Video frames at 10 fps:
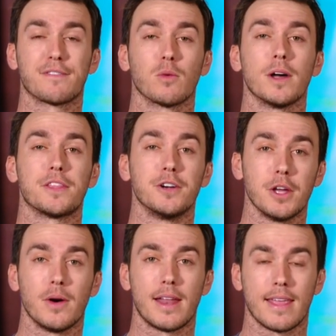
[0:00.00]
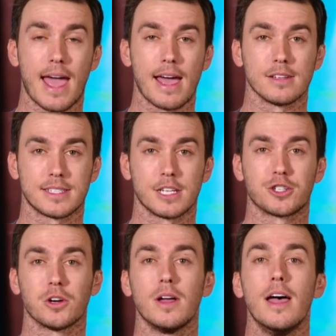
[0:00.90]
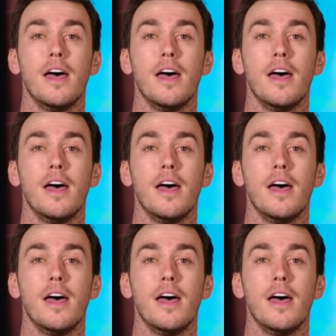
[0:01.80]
for what they're doing in the AL Central.